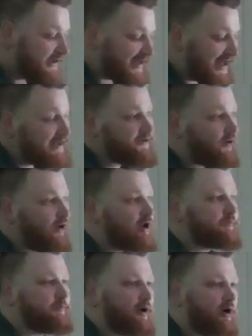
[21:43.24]
God
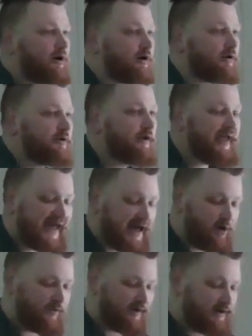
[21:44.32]
called Paul
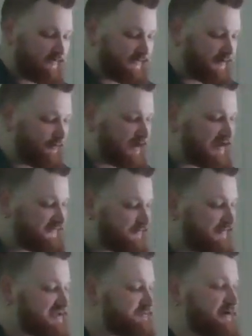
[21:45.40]
out of and away
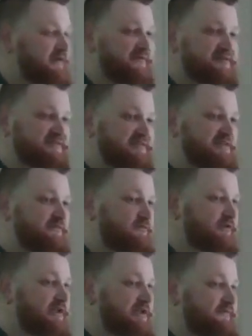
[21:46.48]
from his previously evil
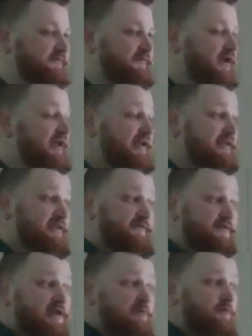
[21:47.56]
life,
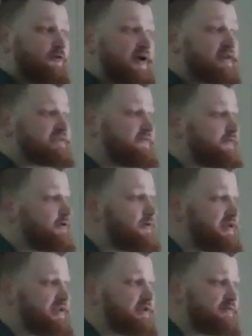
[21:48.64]
giving him grace even though
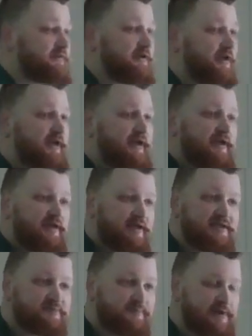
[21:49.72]
he killed
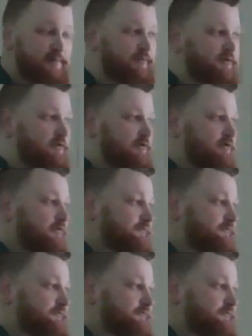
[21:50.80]
his people